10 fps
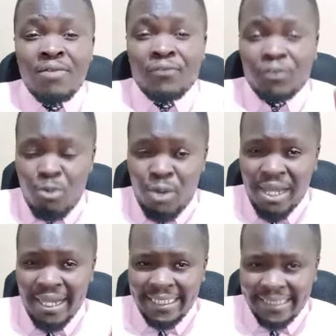From
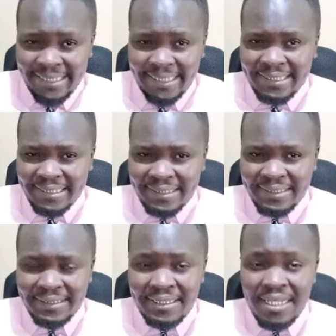where I sit,
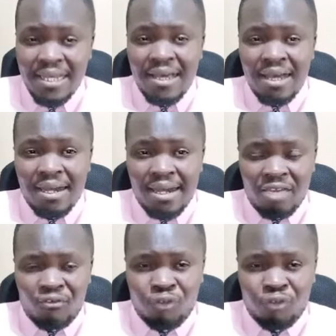I